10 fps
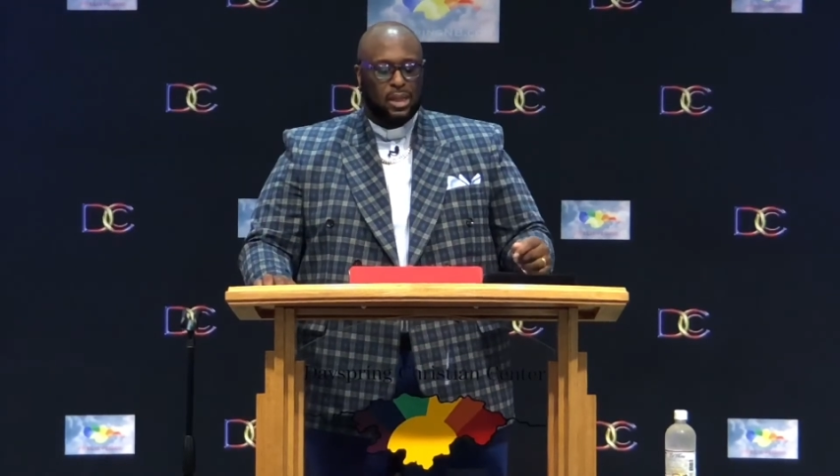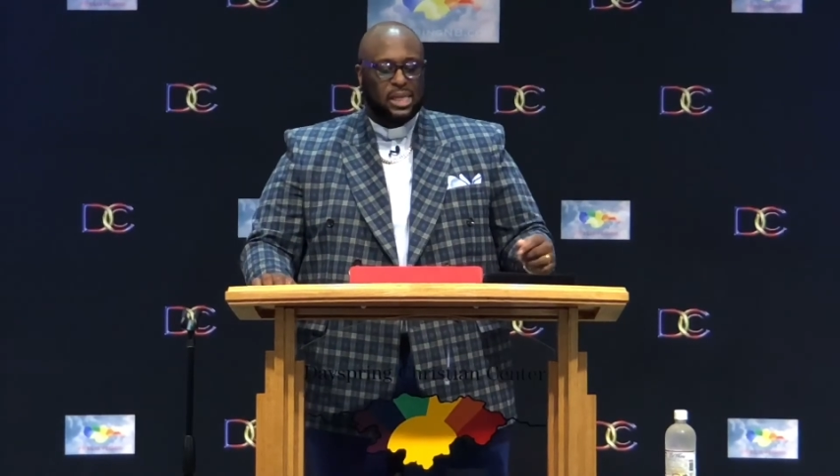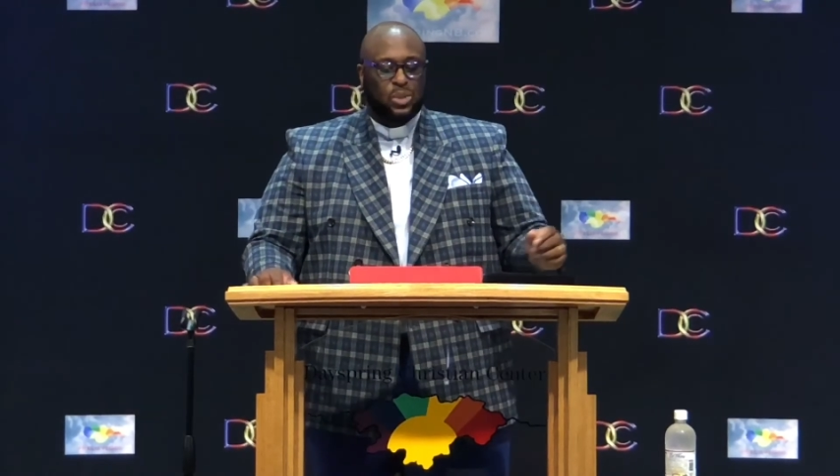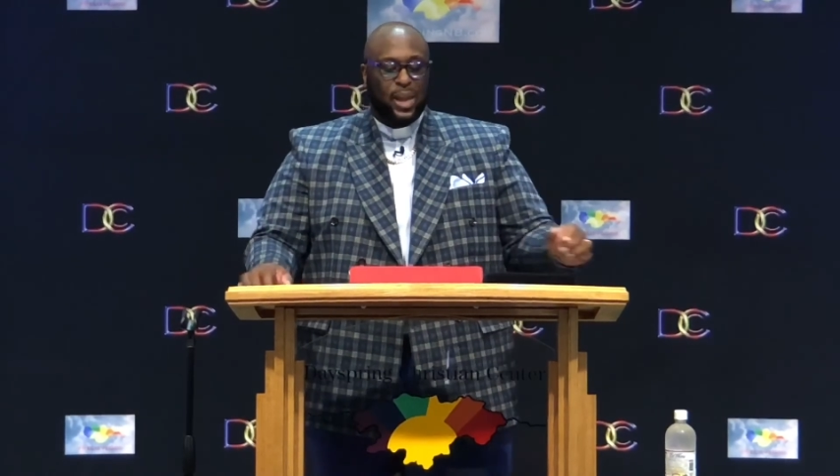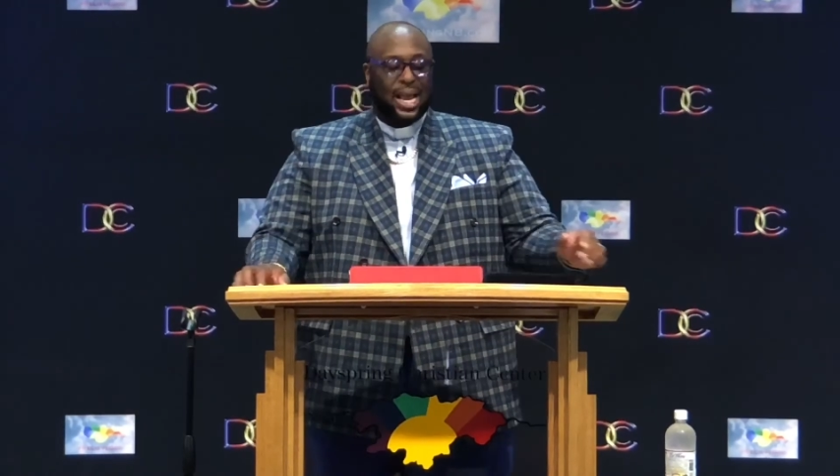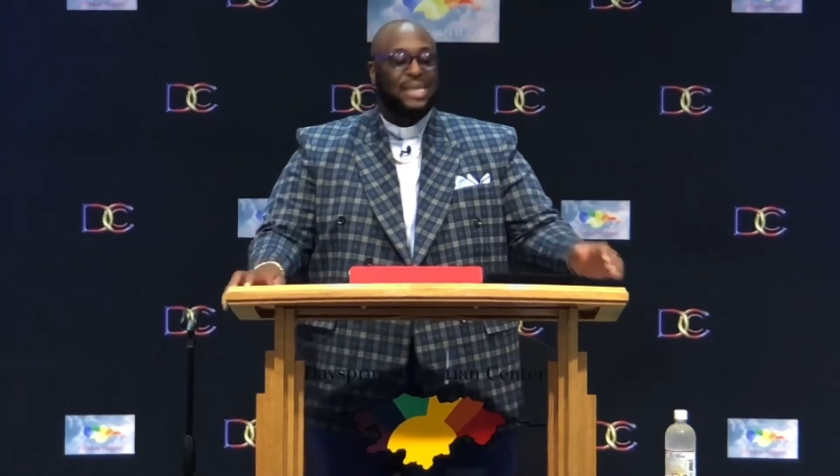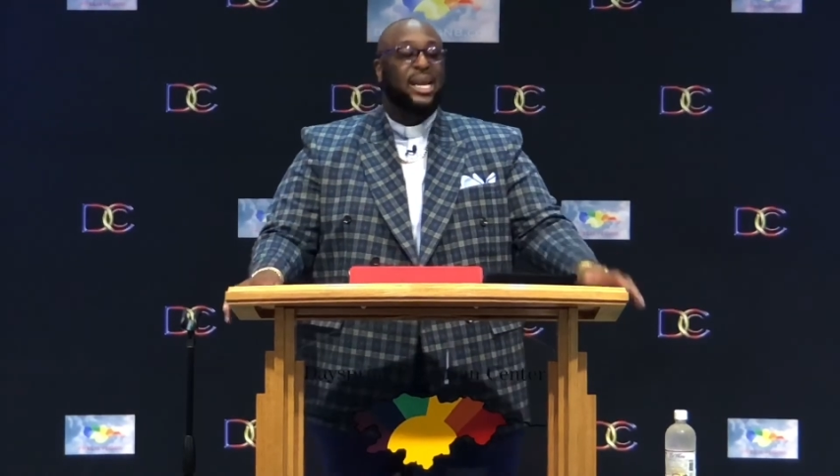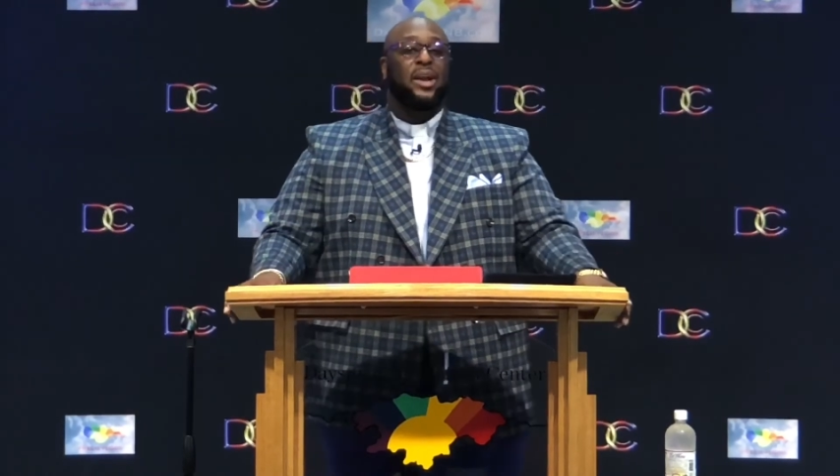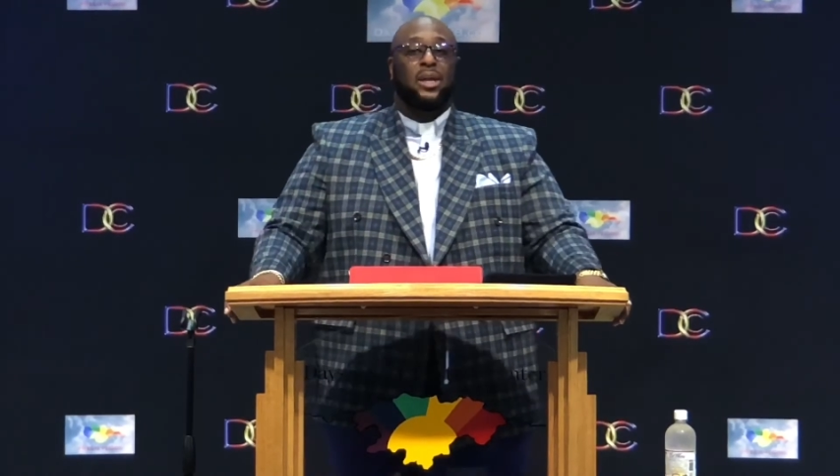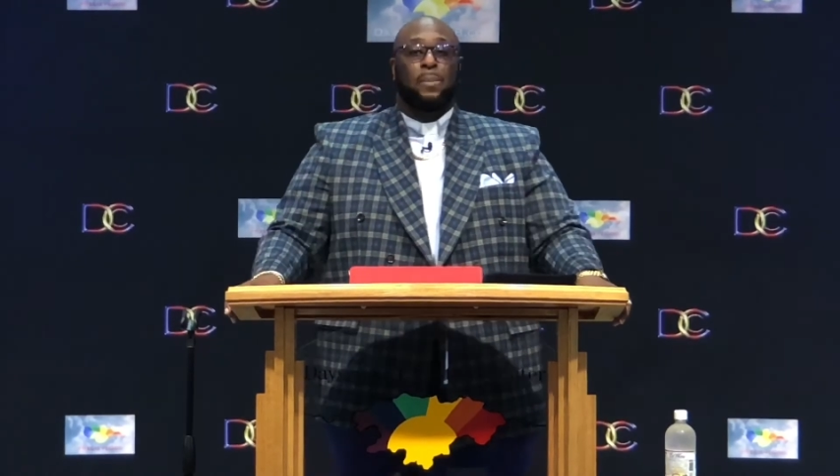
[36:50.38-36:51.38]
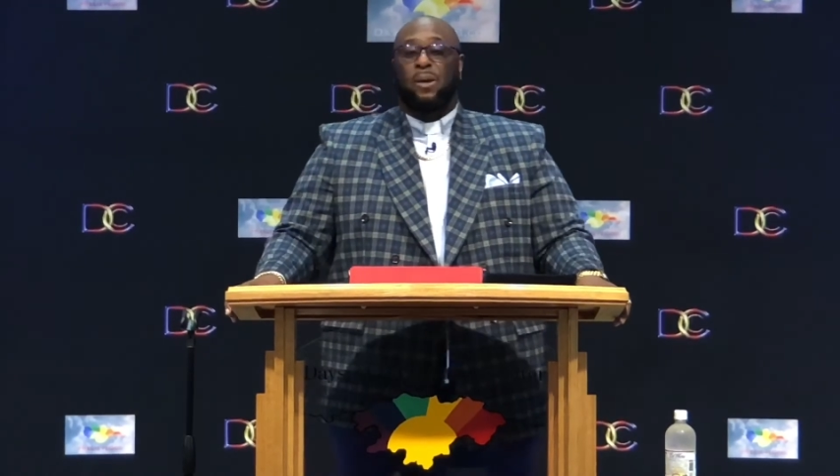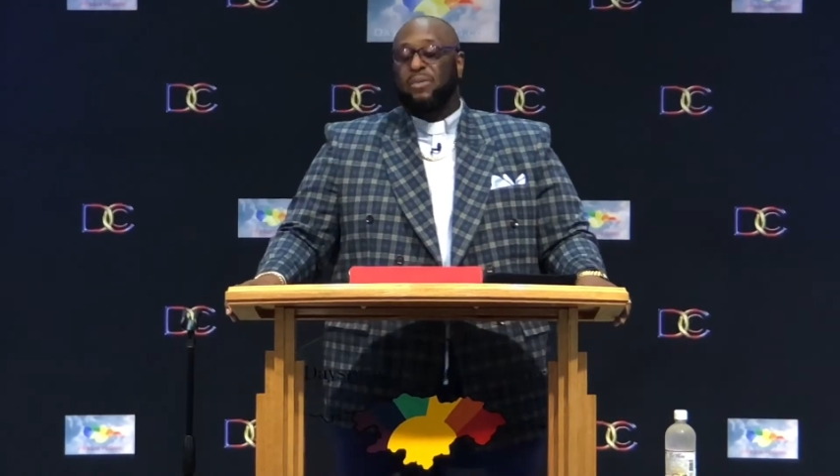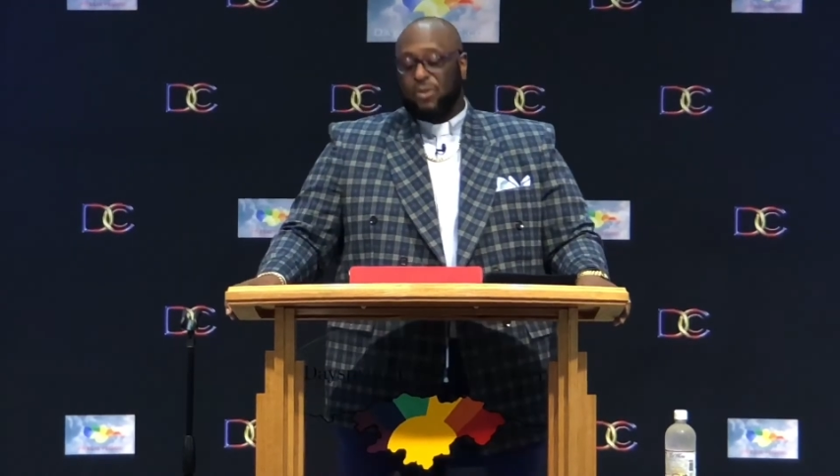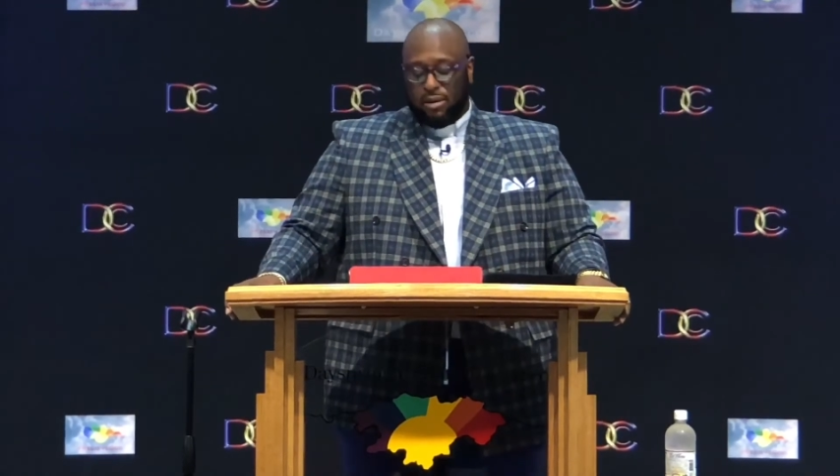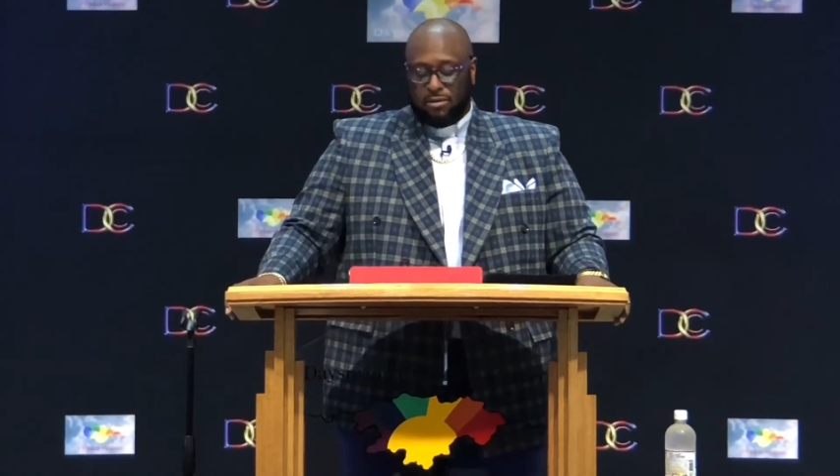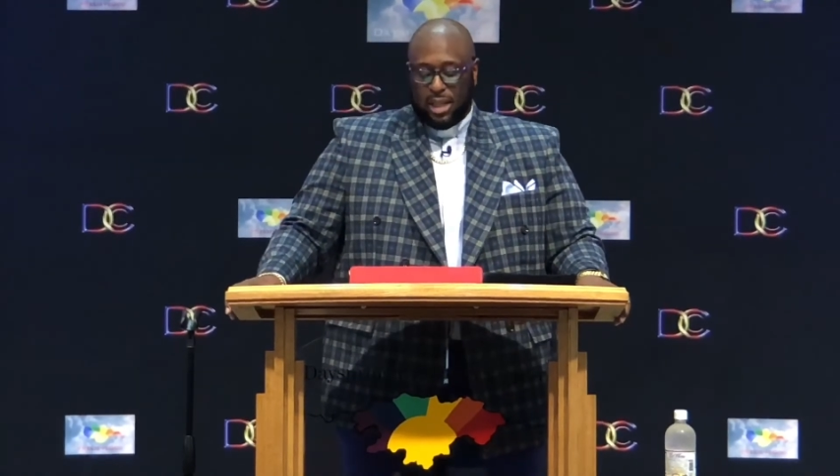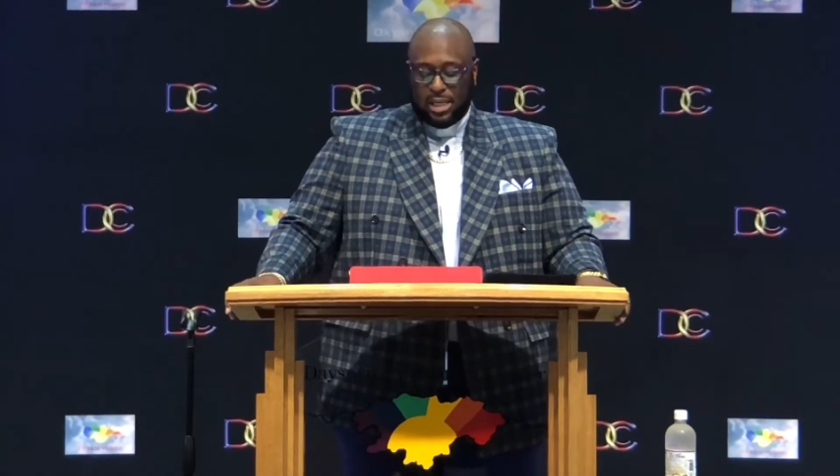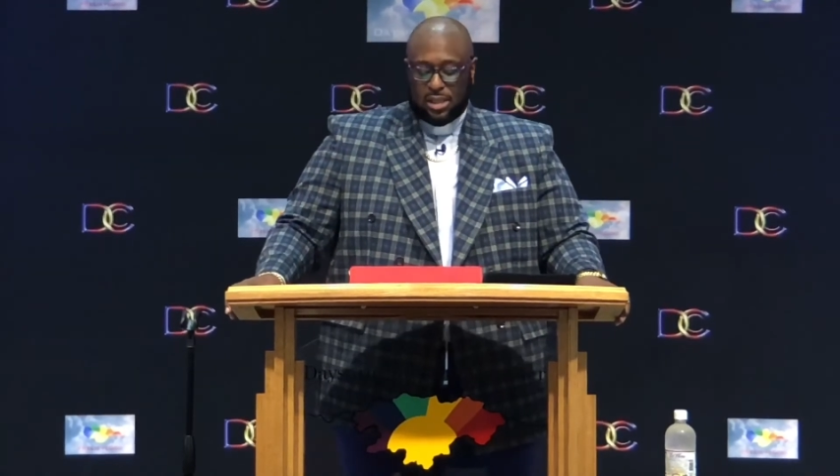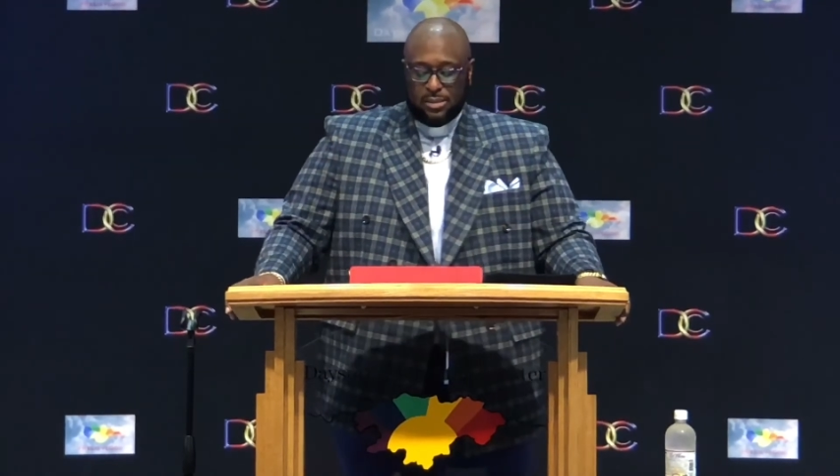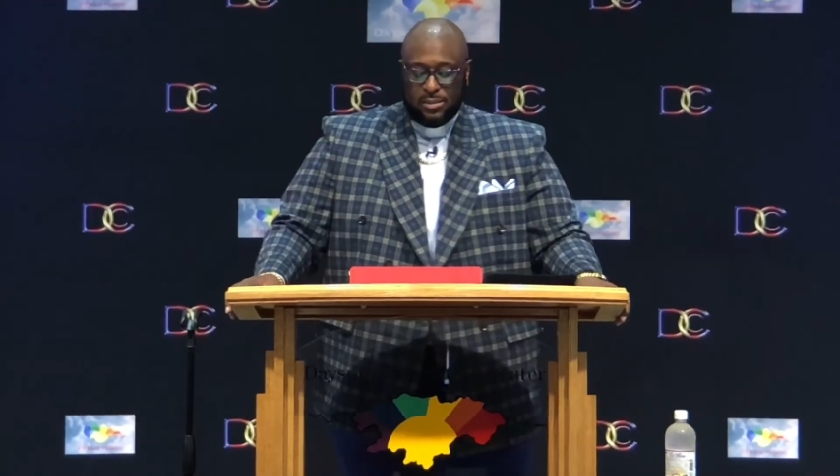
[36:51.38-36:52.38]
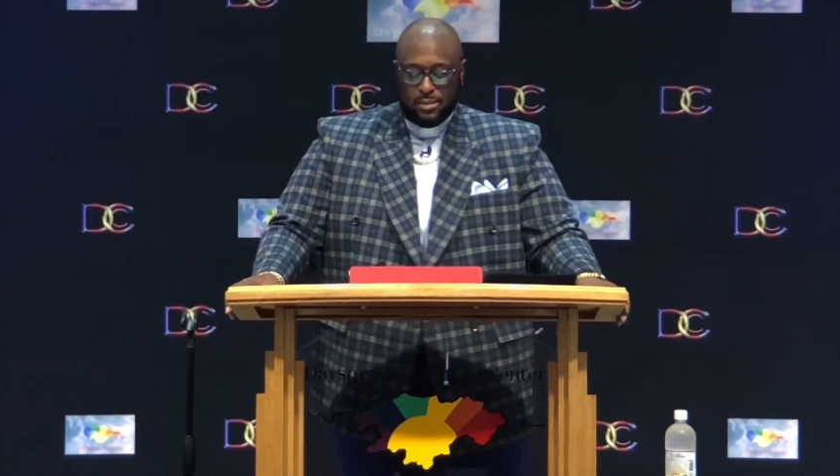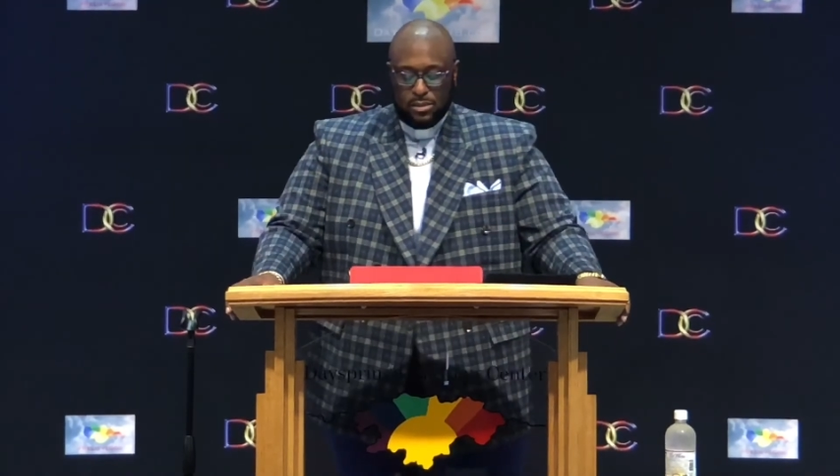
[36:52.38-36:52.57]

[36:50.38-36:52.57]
This week I dare you to pray for revelation.